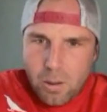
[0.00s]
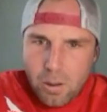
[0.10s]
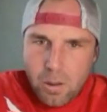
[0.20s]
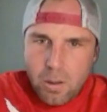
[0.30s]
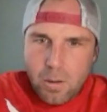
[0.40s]

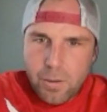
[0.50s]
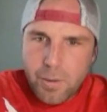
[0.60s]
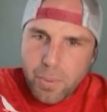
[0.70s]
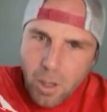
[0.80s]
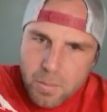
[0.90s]

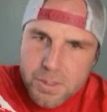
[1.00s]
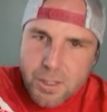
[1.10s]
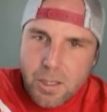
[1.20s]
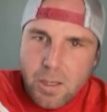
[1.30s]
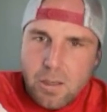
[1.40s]
The palm's
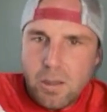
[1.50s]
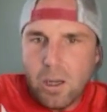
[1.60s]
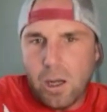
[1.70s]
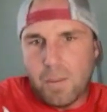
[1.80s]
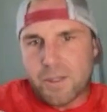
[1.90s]
good.
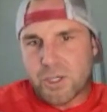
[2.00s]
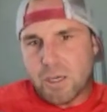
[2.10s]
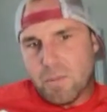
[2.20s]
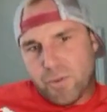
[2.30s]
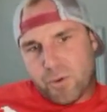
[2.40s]
As you're coming